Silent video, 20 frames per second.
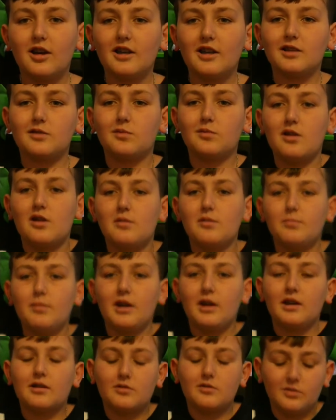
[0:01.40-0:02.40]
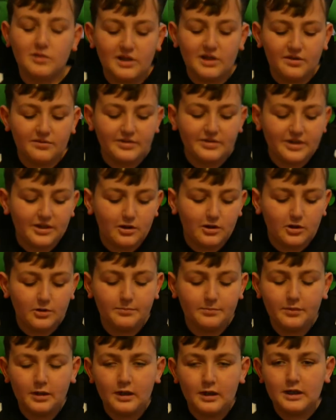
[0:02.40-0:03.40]
guys, welcome back to another
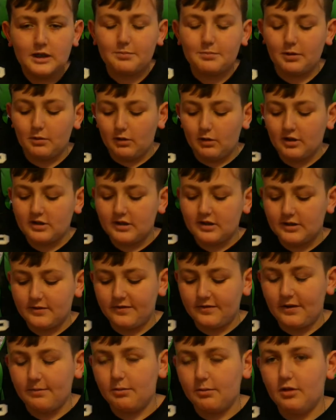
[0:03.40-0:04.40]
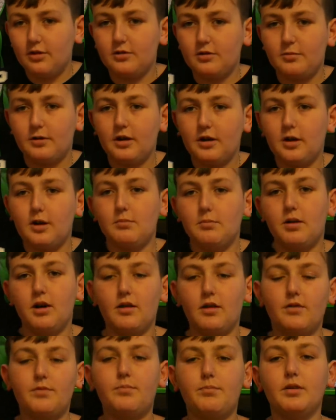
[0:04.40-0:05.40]
video. It's been a while since I've uploaded, about a
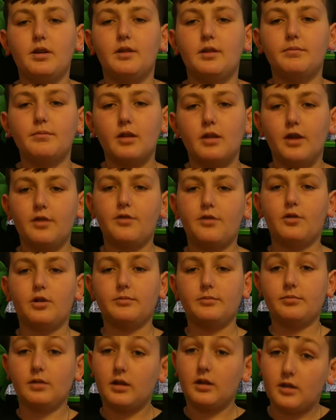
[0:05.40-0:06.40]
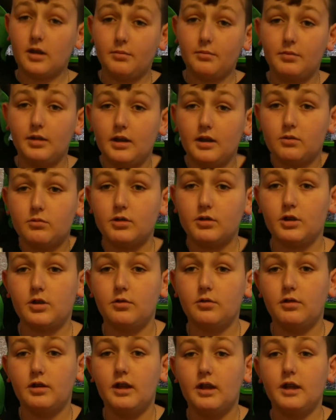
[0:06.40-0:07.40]
month, but I thought I'd come back with a
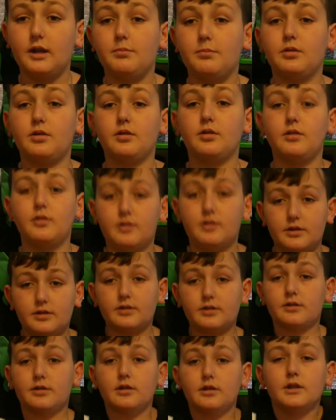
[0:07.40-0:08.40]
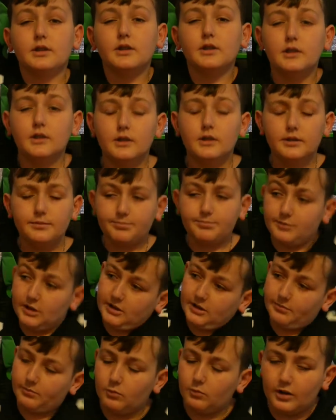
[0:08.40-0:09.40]
Q&A because,
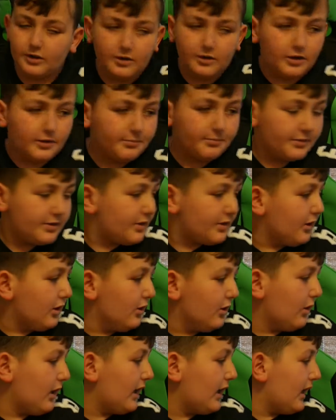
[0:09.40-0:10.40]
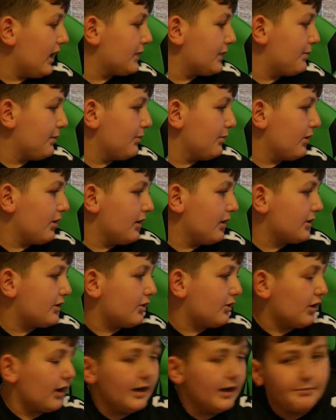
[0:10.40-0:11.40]
yep, why not? So I asked people on
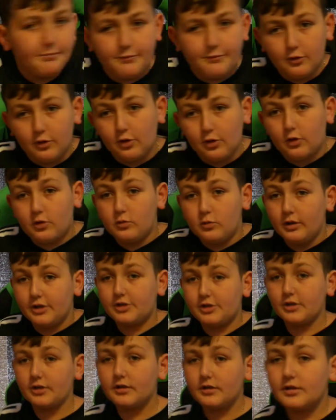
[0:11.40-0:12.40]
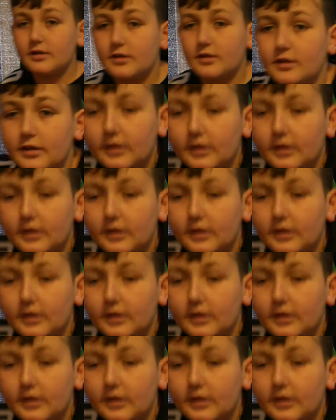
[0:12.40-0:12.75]
Instagram for questions,